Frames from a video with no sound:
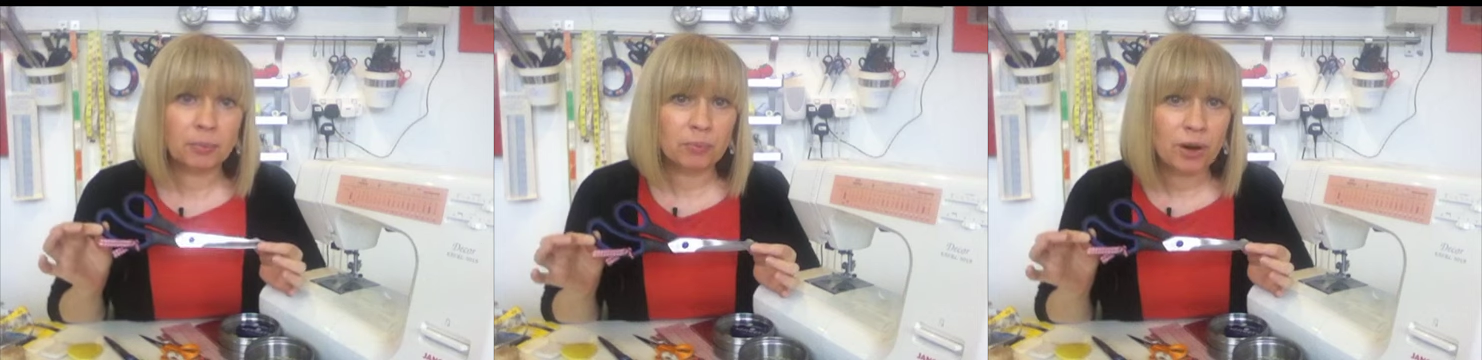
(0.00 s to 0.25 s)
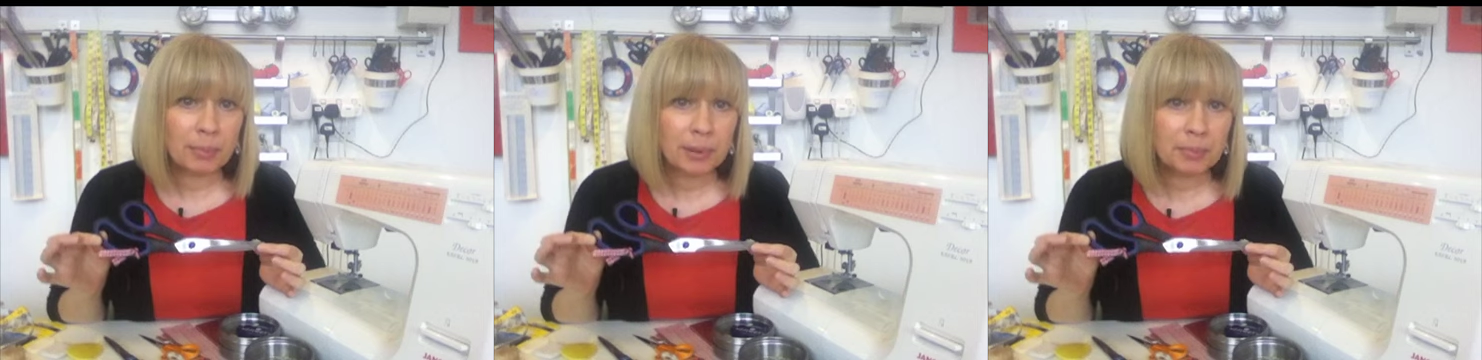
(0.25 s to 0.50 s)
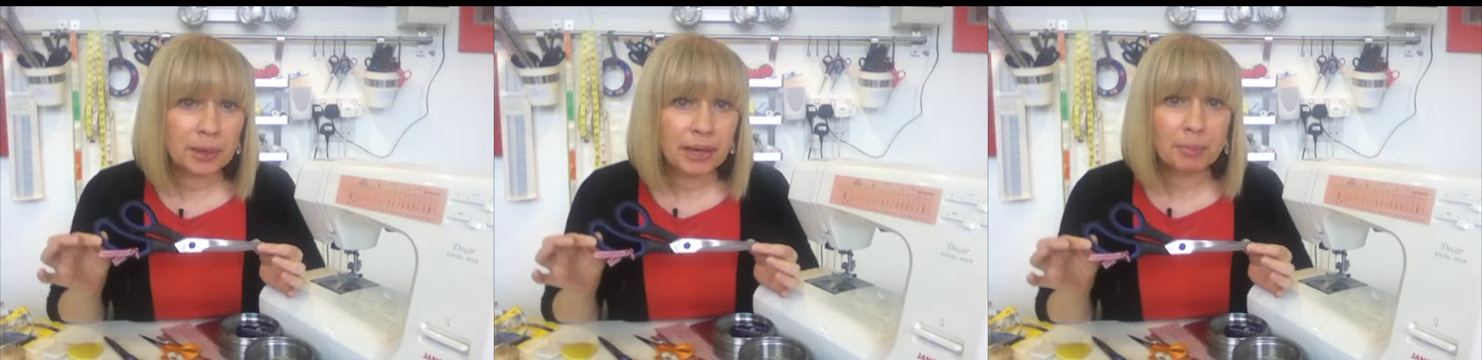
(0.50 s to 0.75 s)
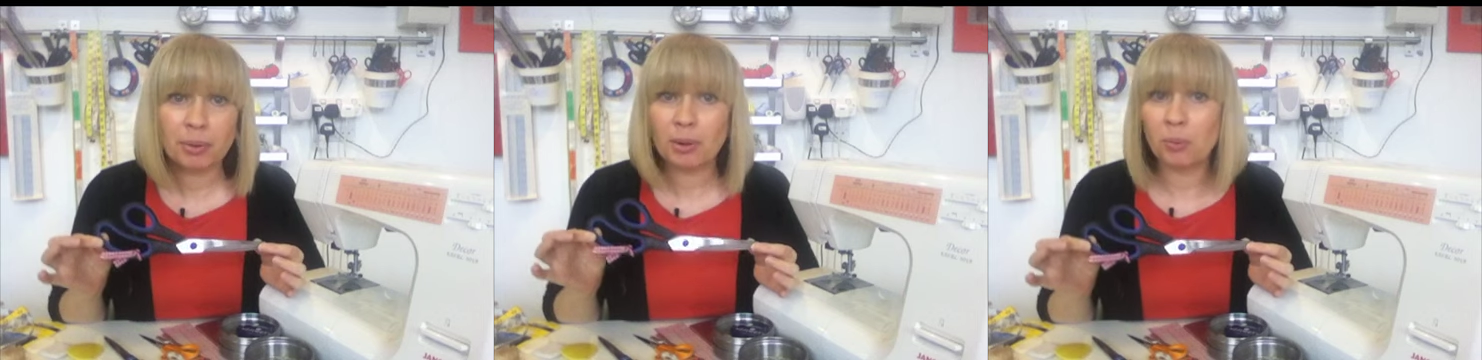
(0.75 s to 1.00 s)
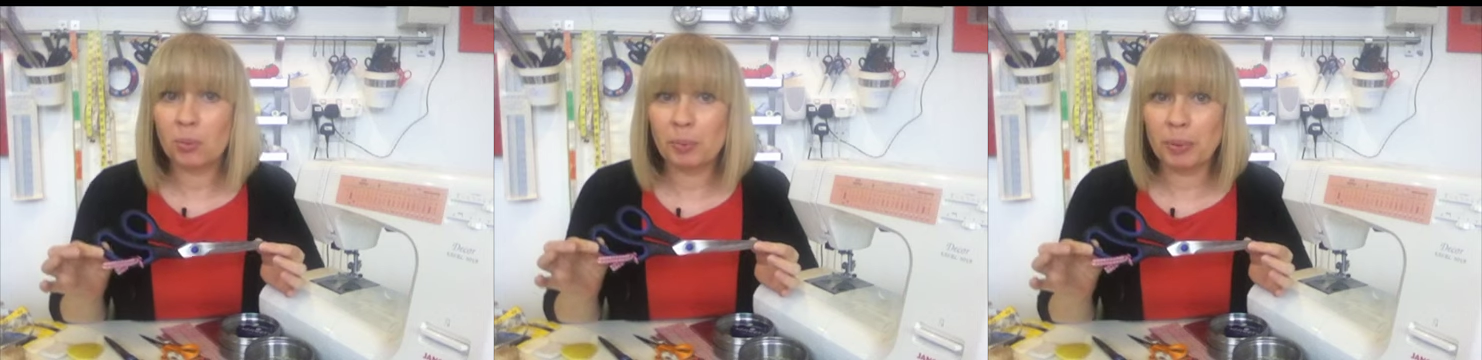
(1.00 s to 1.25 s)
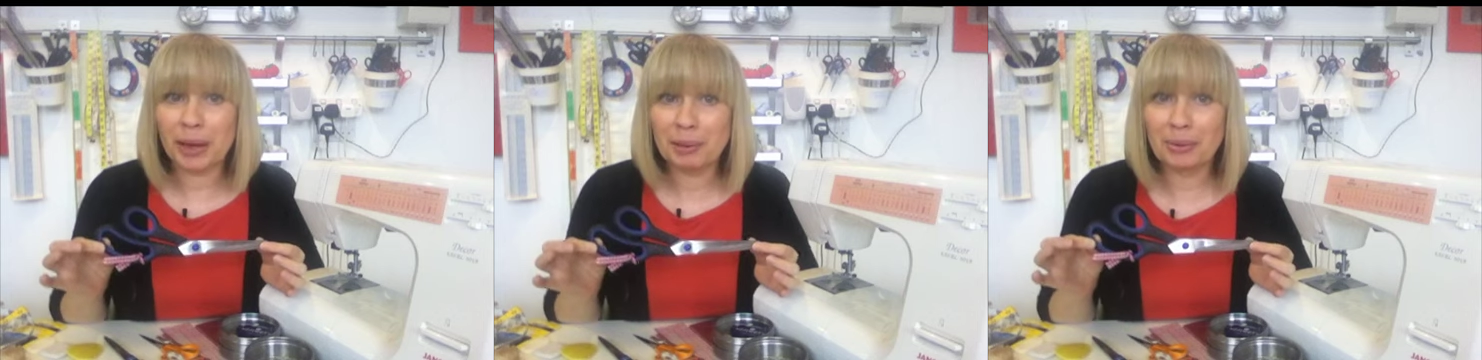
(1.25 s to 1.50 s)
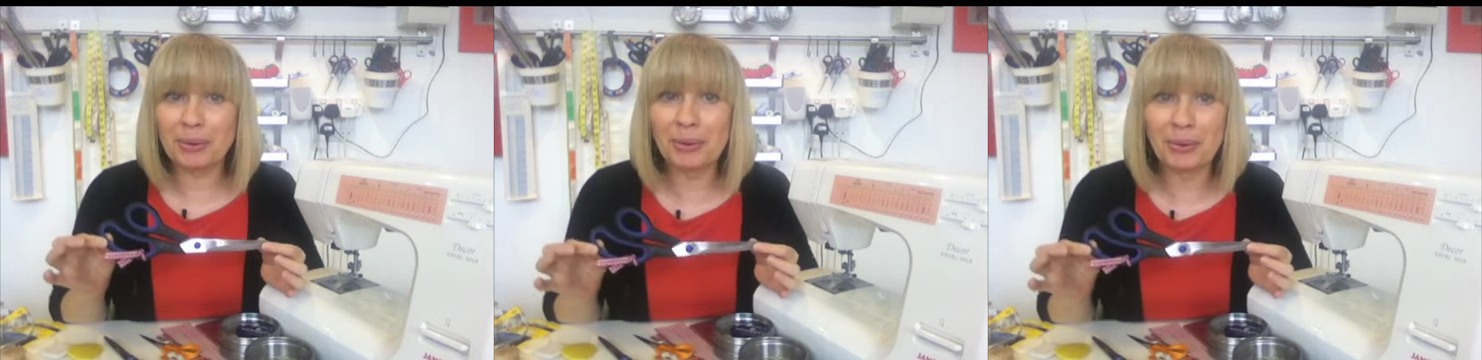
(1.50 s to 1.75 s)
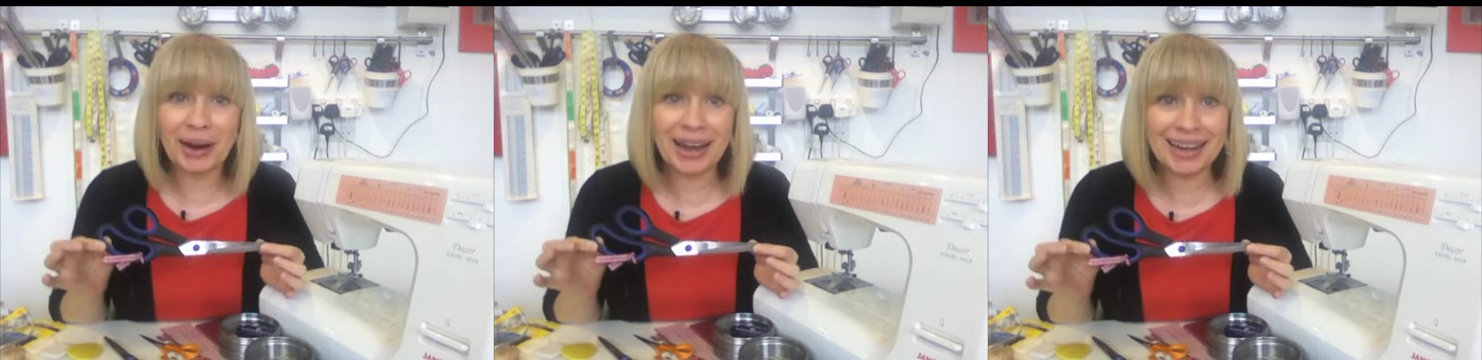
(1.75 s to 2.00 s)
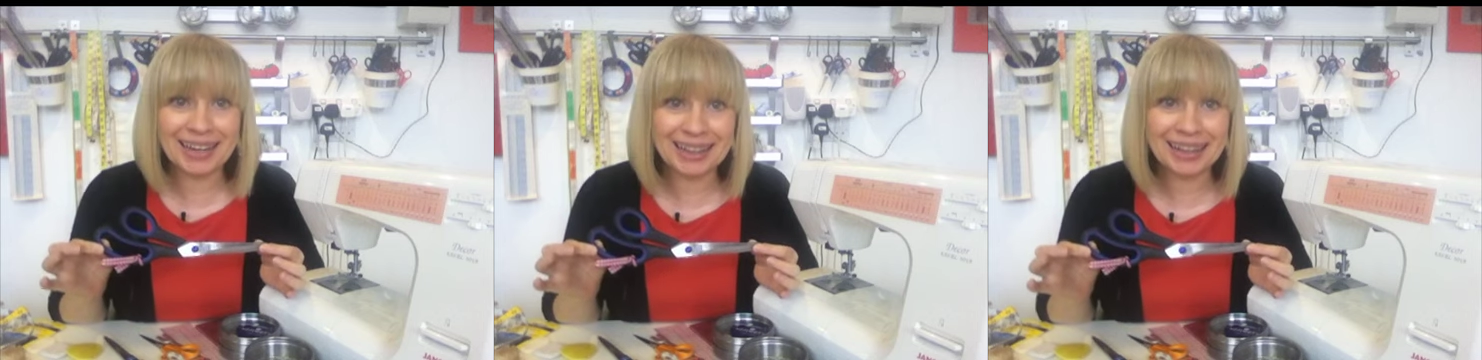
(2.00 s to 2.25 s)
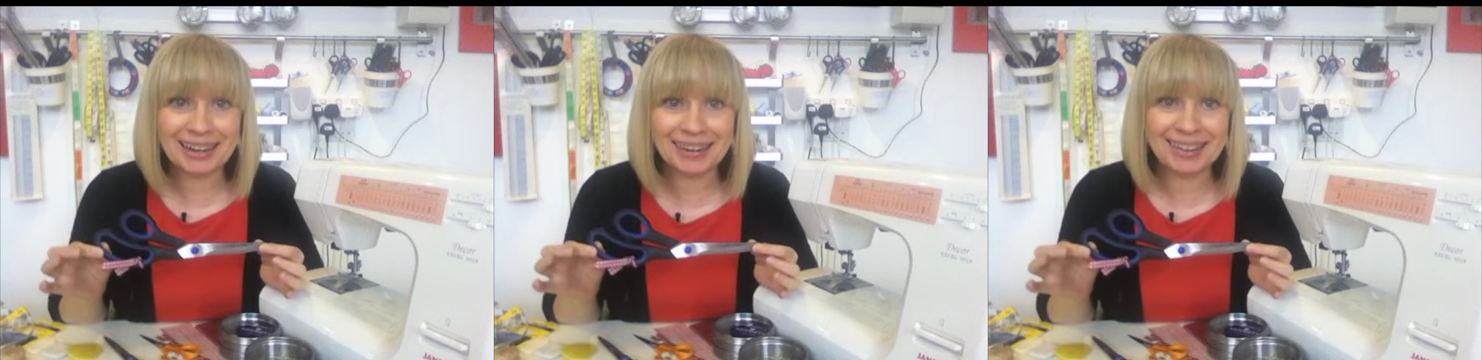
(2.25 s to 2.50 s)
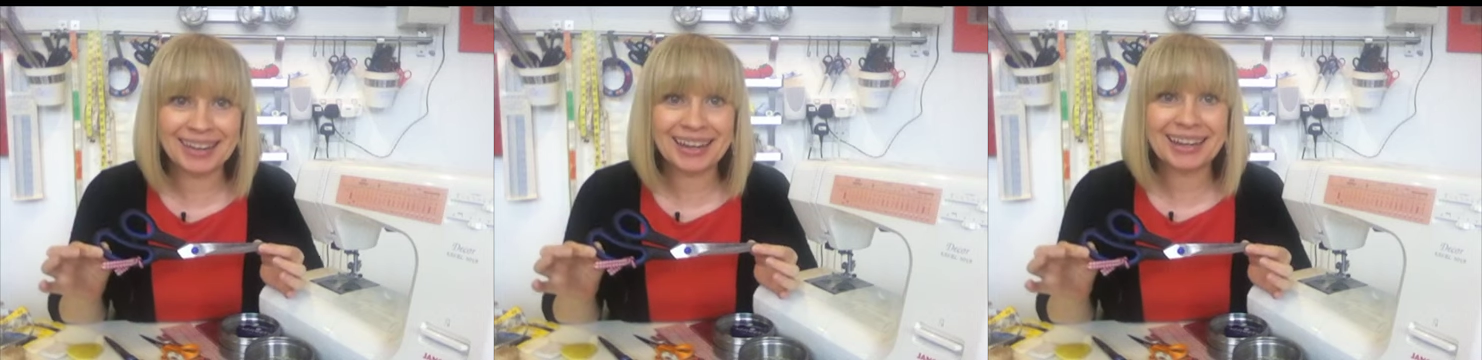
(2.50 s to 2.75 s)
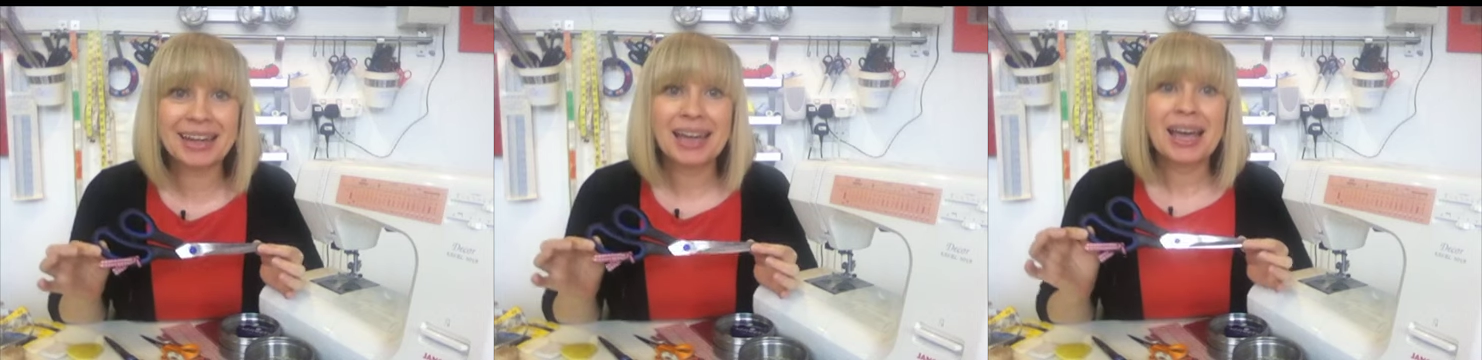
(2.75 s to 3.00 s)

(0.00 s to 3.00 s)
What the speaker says: wrapping paper, wallpaper, or anything like that.